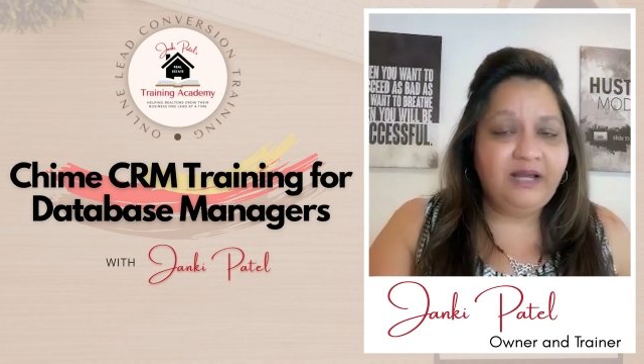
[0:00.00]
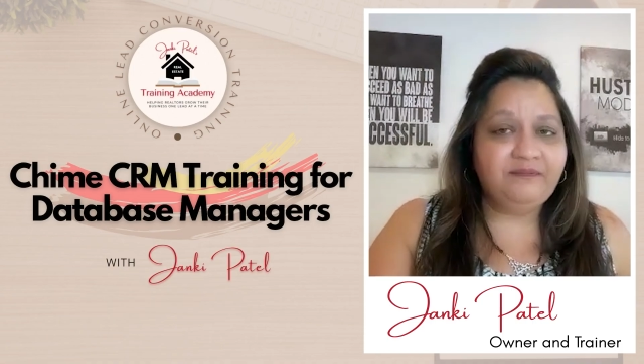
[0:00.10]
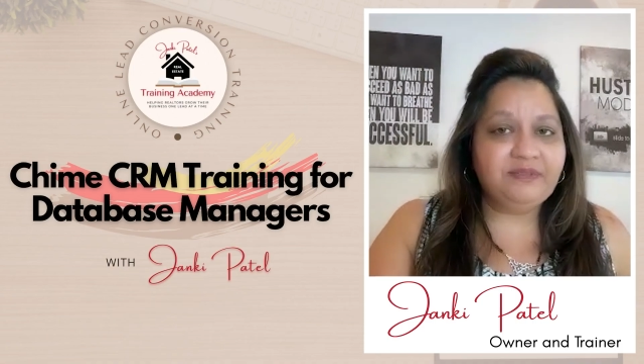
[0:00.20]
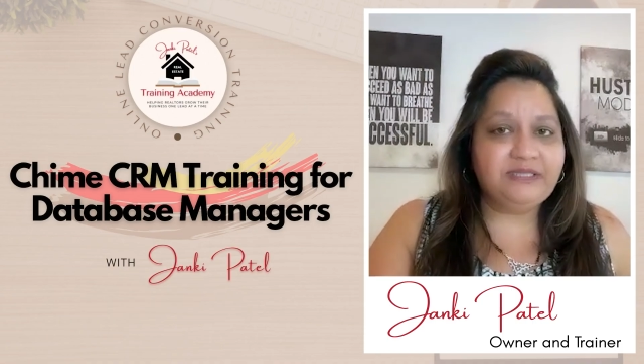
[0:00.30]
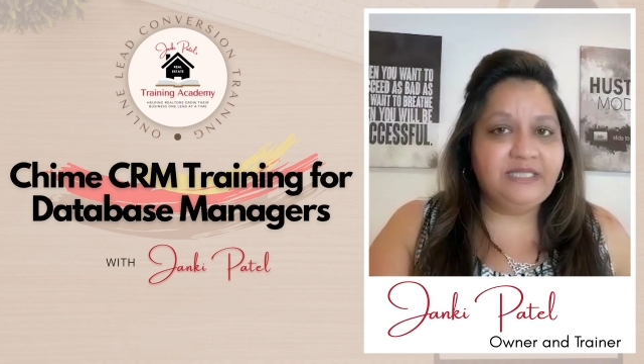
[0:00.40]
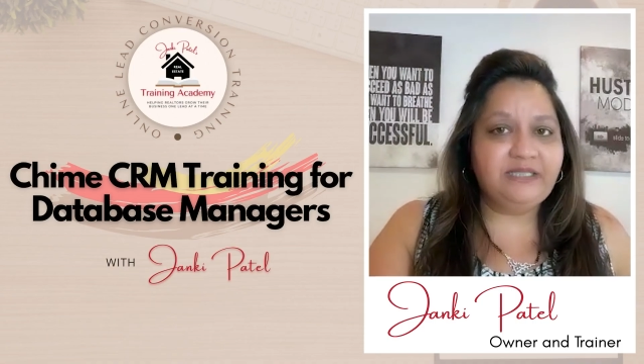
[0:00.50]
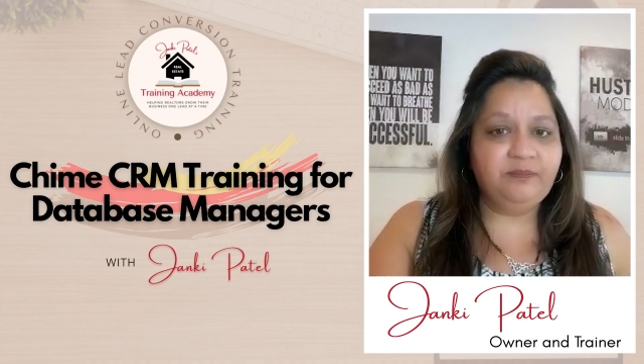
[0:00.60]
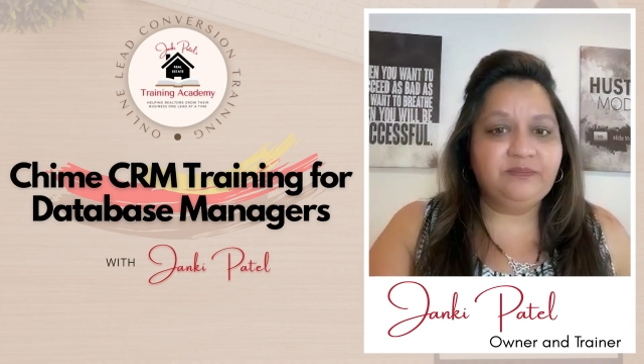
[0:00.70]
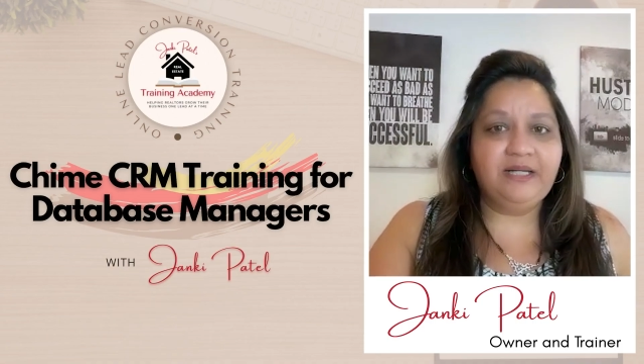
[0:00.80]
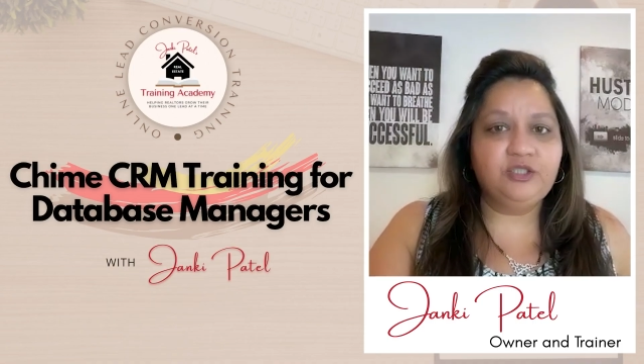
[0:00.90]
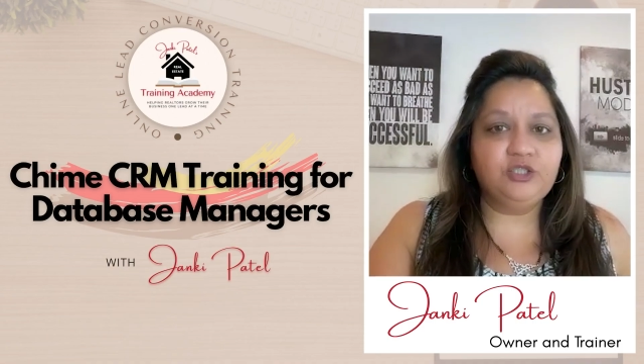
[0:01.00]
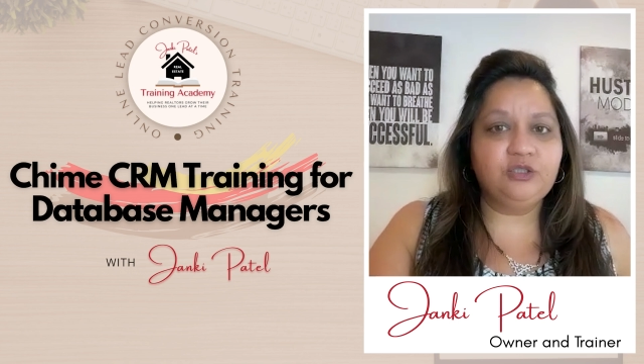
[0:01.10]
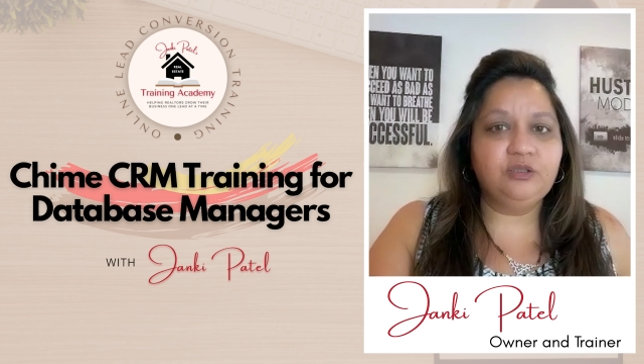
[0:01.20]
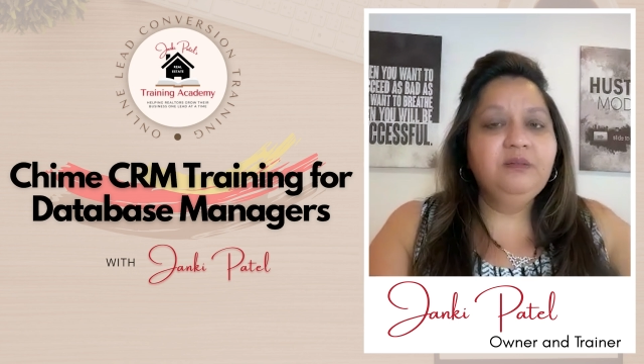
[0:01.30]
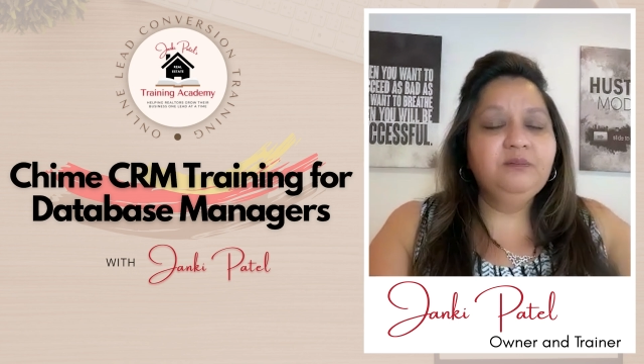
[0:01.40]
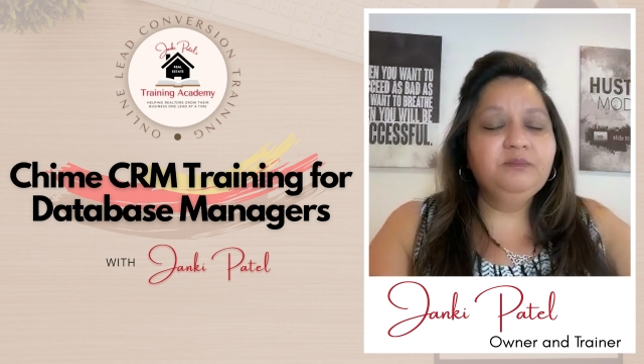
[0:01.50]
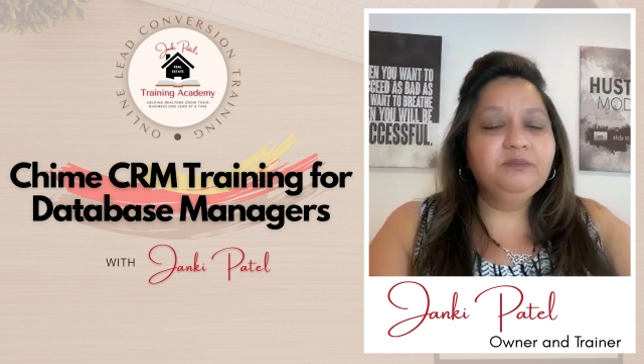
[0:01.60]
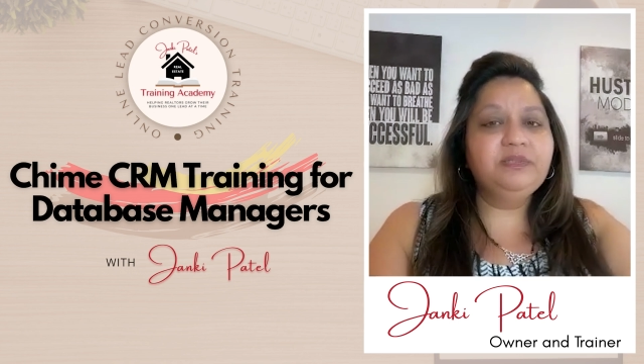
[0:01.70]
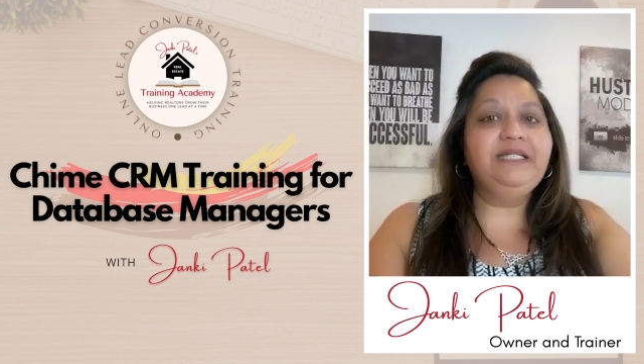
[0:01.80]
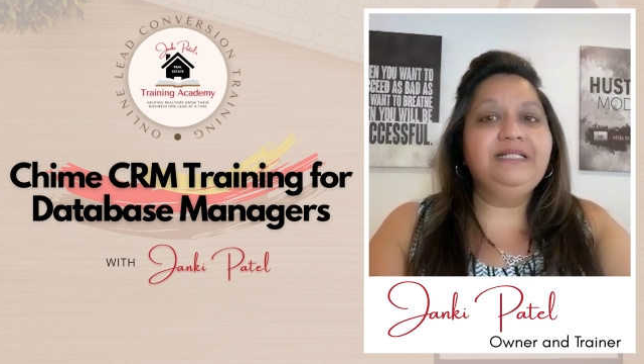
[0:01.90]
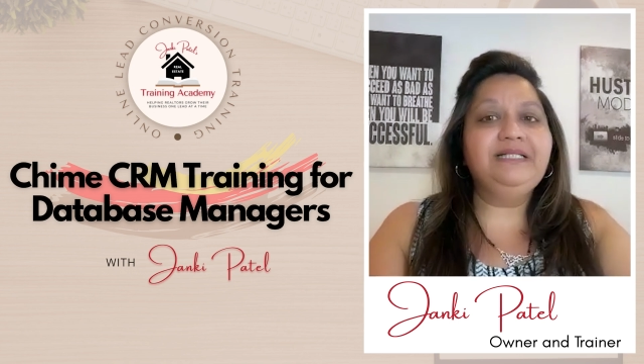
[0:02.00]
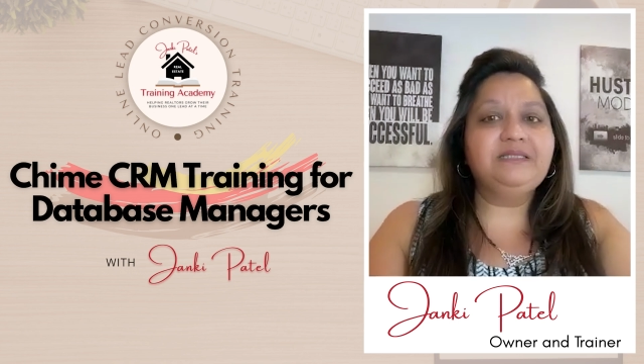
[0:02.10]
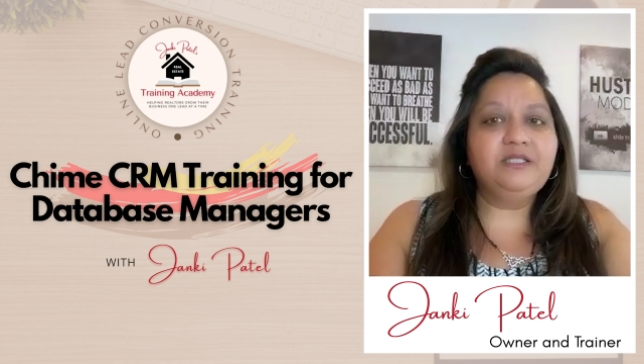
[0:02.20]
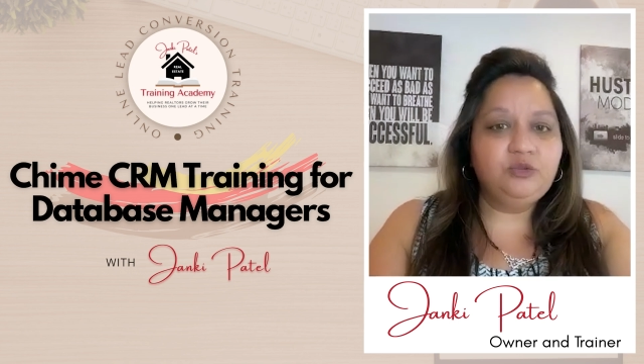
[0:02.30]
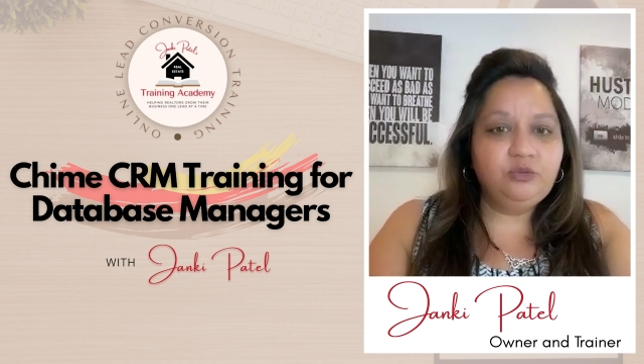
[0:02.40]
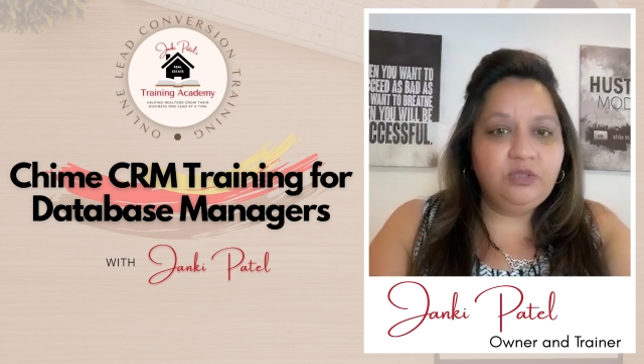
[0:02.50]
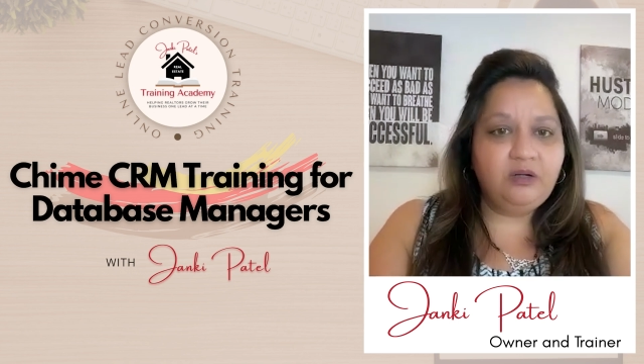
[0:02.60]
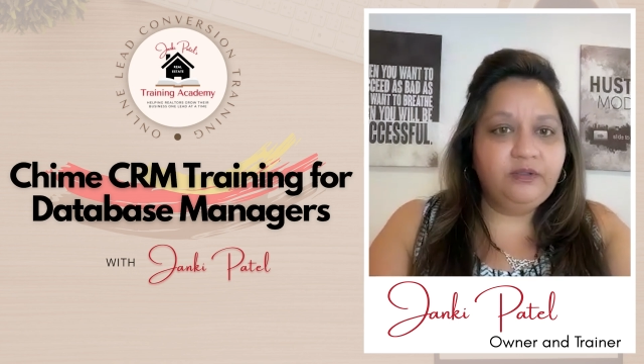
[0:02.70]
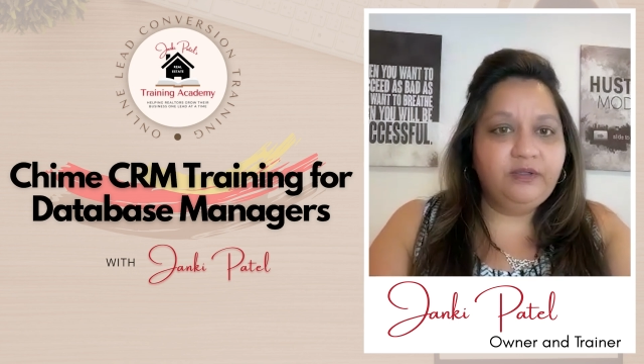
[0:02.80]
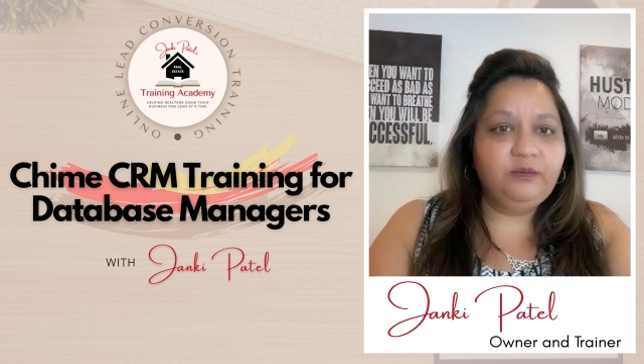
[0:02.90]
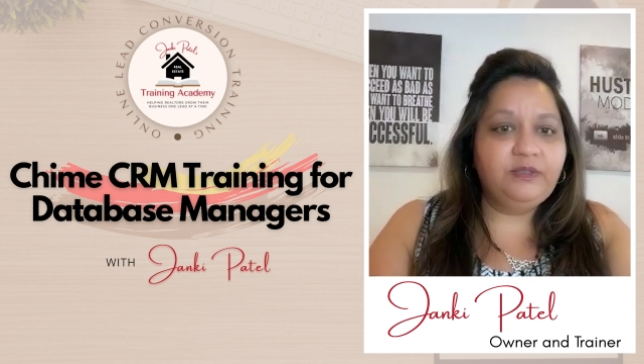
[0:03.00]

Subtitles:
a database manager, please do not worry.